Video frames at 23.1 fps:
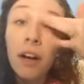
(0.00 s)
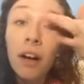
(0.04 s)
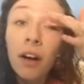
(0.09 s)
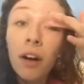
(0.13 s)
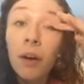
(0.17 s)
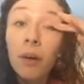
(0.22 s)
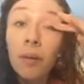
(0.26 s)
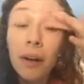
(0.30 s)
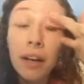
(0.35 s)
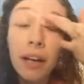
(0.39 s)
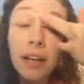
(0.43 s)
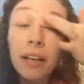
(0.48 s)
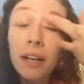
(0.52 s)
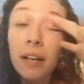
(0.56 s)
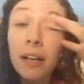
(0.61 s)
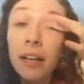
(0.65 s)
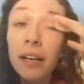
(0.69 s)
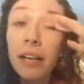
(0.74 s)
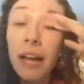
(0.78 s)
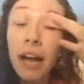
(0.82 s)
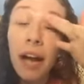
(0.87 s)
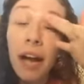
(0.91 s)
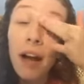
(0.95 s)
All right,
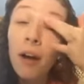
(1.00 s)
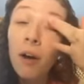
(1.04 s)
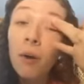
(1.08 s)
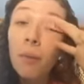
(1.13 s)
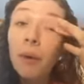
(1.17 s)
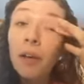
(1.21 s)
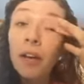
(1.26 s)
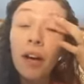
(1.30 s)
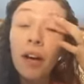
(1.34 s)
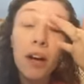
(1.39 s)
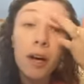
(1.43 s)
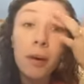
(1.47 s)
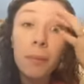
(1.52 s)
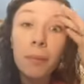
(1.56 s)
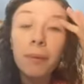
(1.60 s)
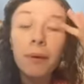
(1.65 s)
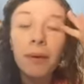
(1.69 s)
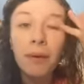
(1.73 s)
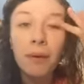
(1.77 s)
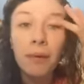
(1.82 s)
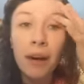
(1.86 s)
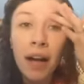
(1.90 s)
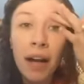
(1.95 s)
now we are
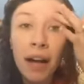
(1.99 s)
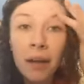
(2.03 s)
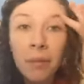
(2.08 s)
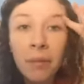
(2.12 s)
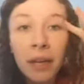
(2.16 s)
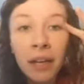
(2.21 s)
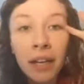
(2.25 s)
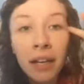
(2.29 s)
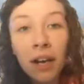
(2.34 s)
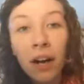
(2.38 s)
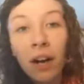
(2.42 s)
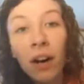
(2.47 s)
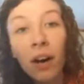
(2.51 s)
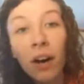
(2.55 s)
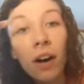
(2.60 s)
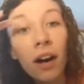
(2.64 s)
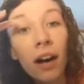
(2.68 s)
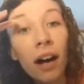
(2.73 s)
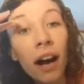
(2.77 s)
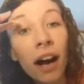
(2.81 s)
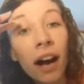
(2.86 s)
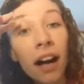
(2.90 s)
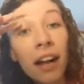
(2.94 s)
priming
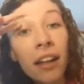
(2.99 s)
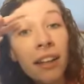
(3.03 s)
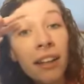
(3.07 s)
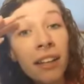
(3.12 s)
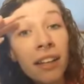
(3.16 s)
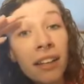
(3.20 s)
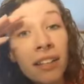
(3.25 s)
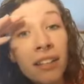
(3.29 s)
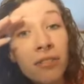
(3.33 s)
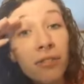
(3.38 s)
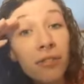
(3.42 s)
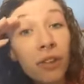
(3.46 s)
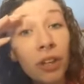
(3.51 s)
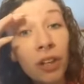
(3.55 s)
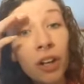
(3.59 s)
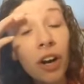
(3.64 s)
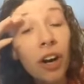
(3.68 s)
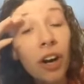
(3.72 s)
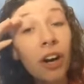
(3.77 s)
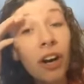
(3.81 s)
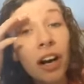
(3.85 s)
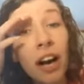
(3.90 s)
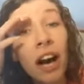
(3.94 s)
our eyelids
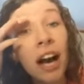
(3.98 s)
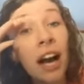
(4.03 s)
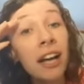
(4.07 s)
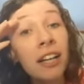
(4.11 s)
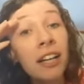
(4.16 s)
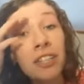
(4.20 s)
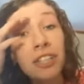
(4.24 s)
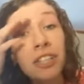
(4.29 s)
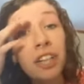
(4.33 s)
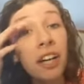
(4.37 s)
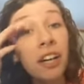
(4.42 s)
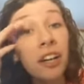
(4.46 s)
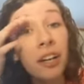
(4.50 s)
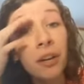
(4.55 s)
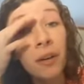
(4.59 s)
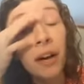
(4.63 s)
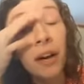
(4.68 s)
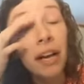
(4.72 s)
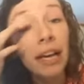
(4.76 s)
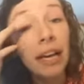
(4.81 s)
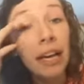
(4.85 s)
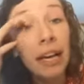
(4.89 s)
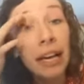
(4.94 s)
for our eyeshadow.
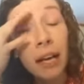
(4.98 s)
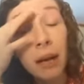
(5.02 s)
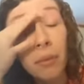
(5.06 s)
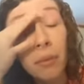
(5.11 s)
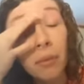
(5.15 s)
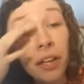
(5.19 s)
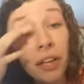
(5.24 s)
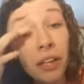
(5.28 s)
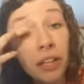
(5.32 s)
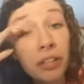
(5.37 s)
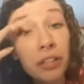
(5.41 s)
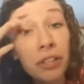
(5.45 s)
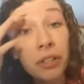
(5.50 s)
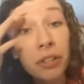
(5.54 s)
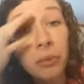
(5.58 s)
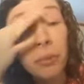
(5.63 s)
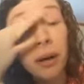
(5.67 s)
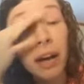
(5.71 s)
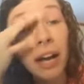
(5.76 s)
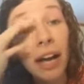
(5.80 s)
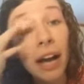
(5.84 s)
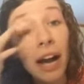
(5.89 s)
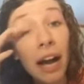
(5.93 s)
I am gonna
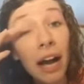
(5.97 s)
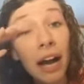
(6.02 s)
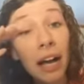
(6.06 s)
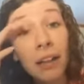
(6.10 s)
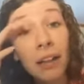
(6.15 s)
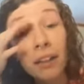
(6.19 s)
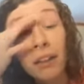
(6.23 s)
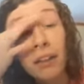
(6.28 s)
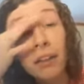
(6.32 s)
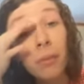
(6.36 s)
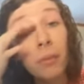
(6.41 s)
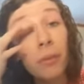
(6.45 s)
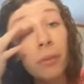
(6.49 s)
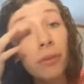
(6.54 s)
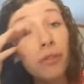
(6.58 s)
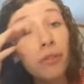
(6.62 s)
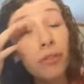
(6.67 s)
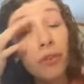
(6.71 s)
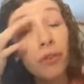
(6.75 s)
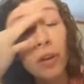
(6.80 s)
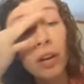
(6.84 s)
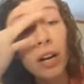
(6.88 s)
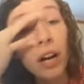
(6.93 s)
do my eye look
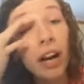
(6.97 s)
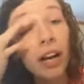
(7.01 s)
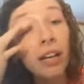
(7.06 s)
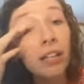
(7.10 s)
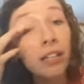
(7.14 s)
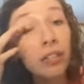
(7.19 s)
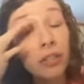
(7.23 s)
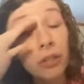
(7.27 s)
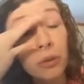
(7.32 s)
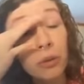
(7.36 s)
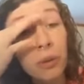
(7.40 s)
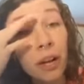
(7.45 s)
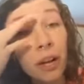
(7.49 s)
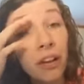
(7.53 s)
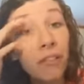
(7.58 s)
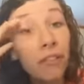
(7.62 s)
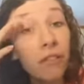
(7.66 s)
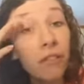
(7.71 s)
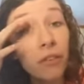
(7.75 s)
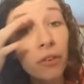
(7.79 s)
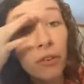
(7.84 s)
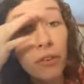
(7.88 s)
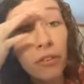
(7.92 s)
before I do
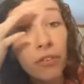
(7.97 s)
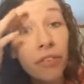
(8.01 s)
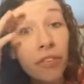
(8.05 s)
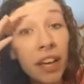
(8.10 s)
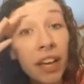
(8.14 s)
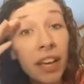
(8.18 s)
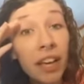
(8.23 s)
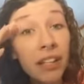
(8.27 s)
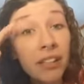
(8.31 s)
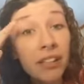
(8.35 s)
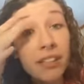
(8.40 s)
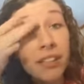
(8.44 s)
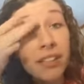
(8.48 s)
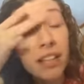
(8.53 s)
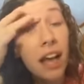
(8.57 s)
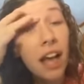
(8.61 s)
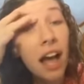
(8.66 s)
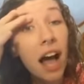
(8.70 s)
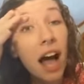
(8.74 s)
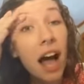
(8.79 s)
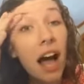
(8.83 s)
my full face.